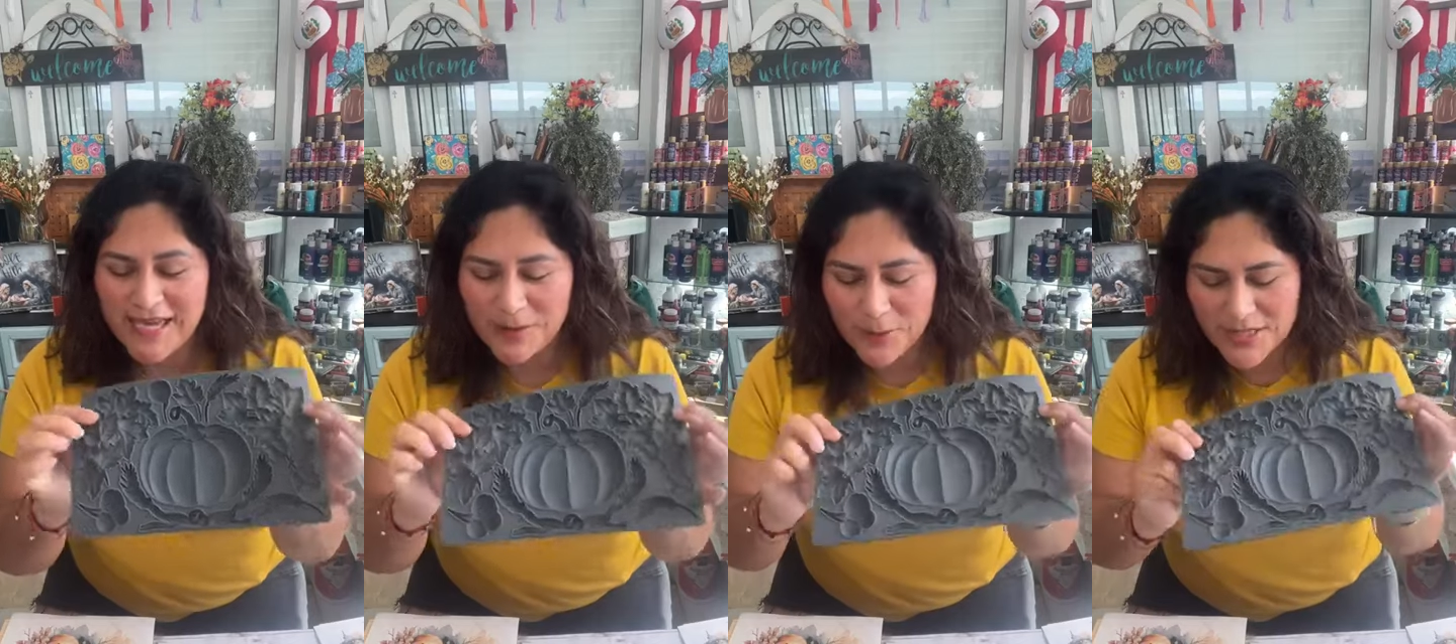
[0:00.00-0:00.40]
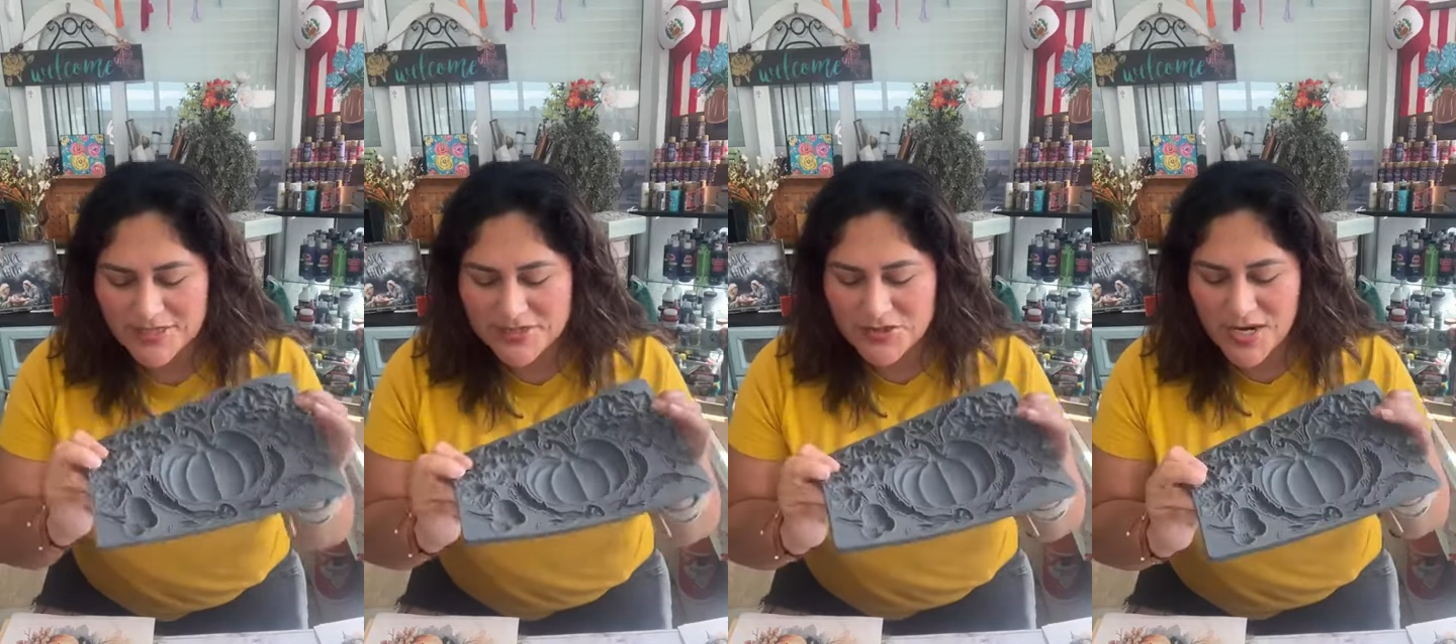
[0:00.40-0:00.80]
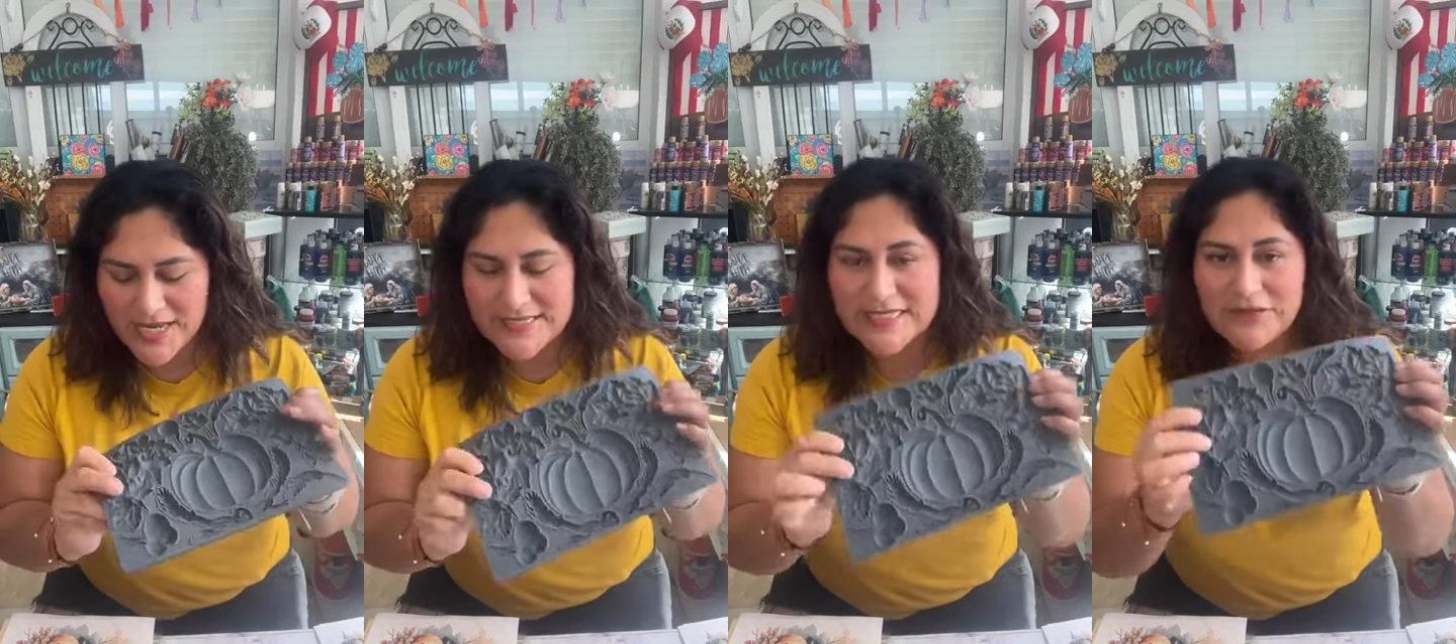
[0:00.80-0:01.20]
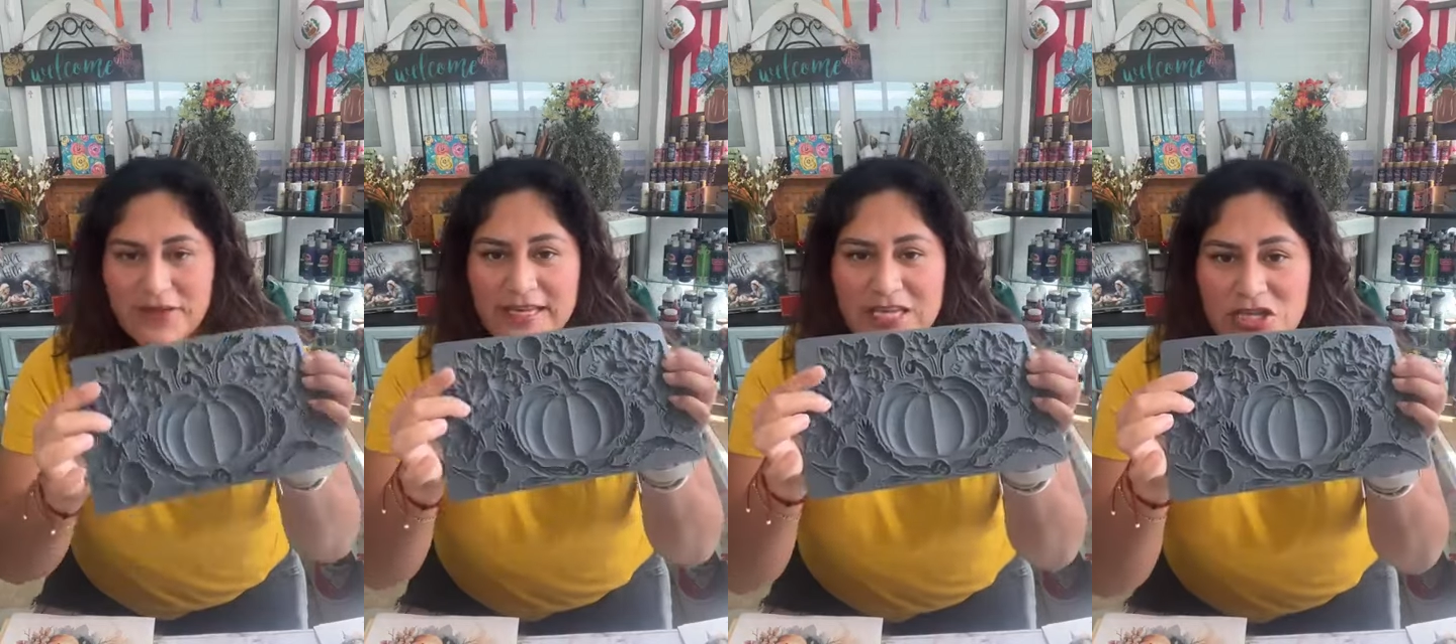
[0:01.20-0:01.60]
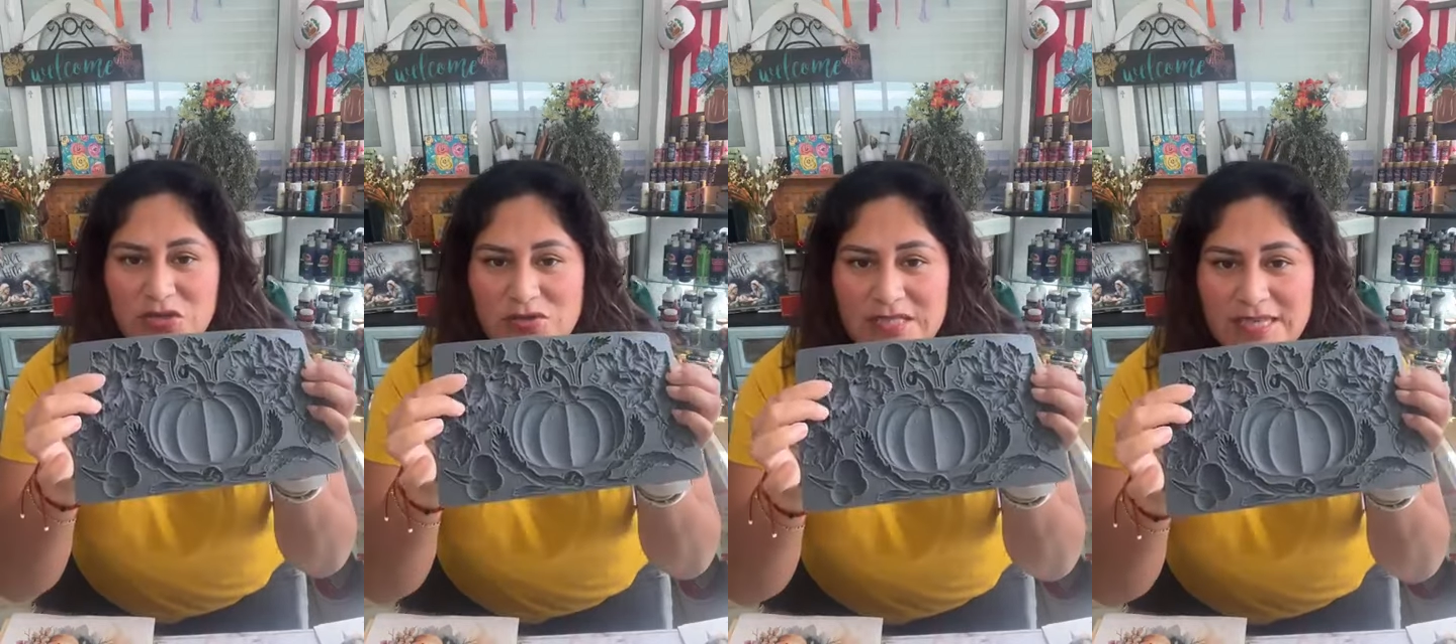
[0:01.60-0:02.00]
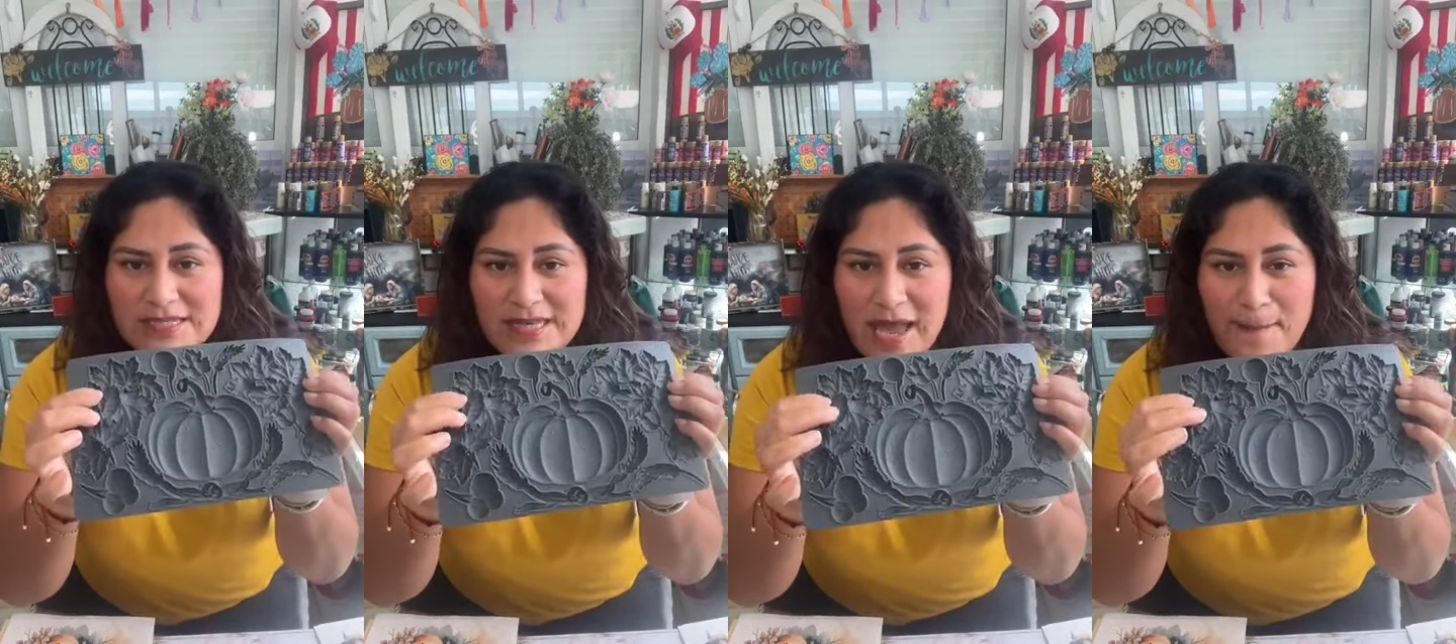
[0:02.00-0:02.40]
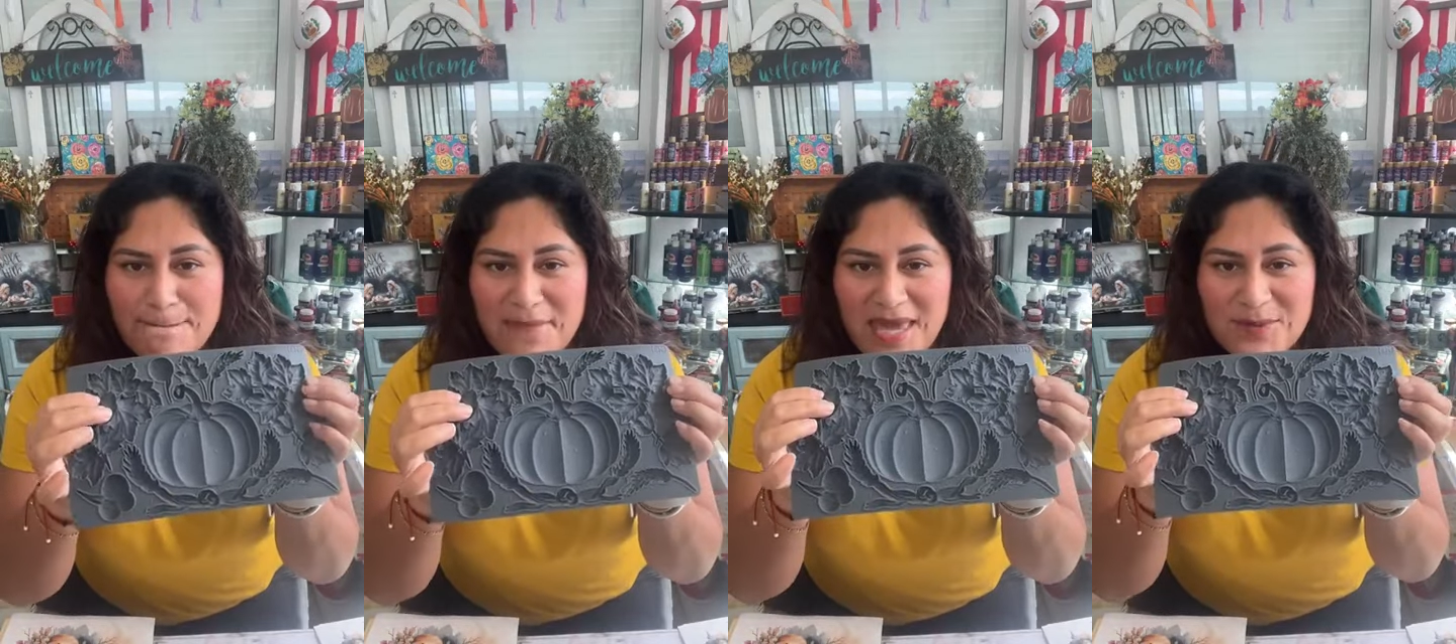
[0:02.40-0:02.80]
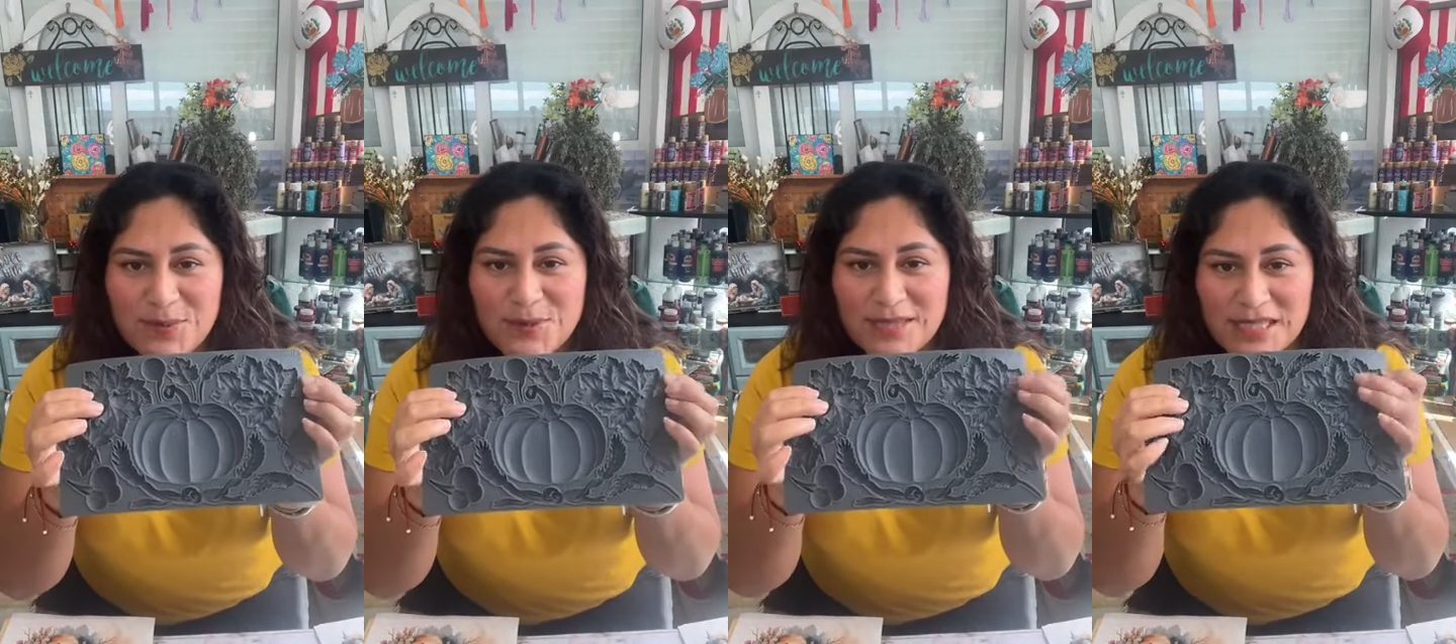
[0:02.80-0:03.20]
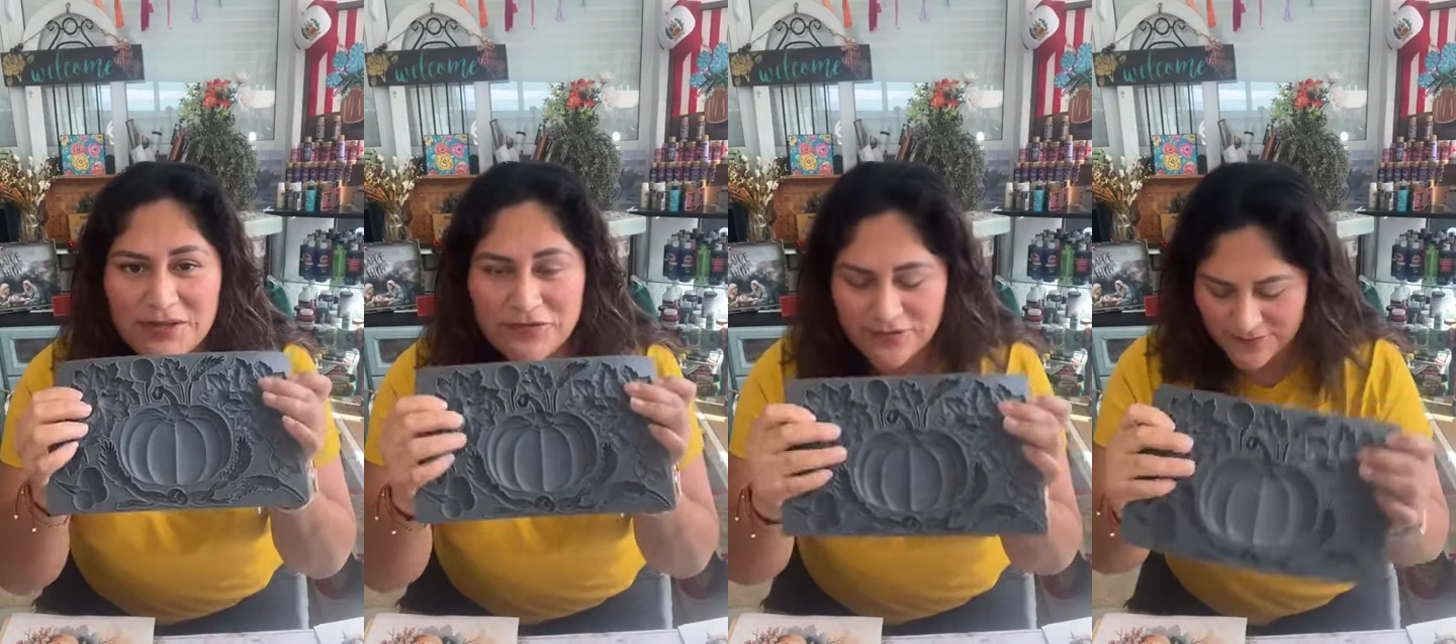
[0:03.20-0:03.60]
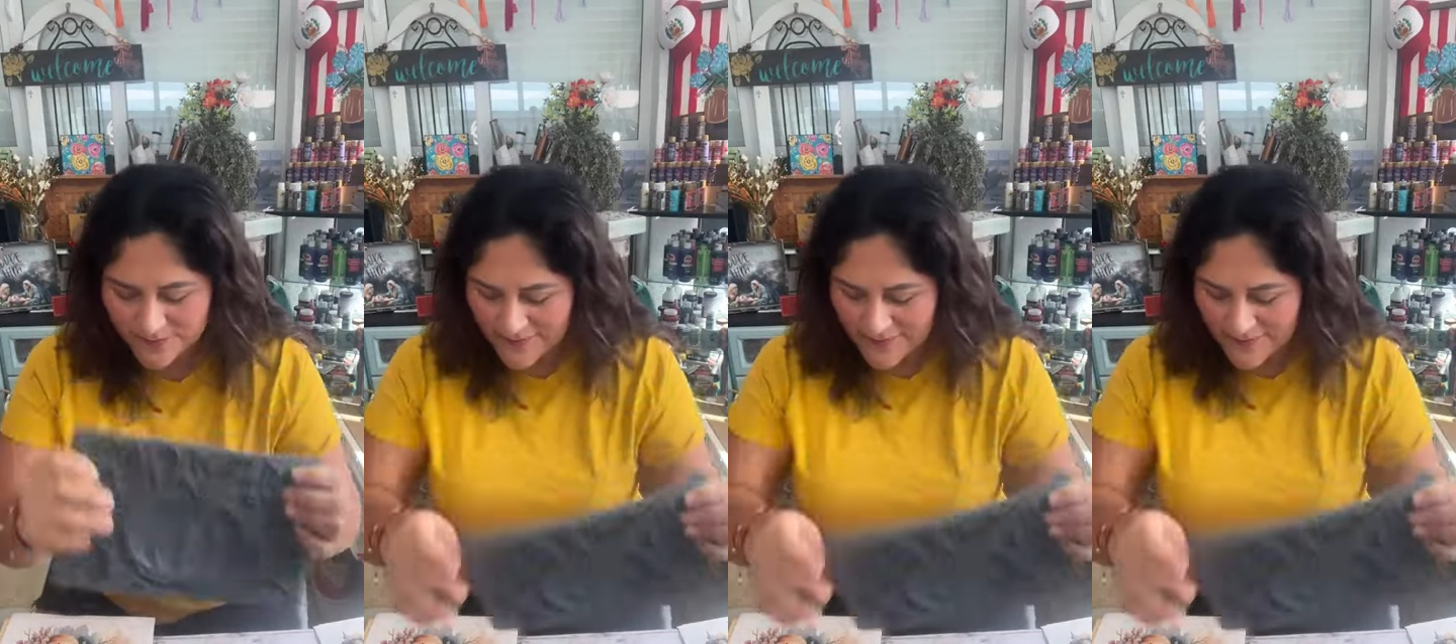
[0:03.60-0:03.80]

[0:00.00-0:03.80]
And I want to try and see if I can use this maple leaf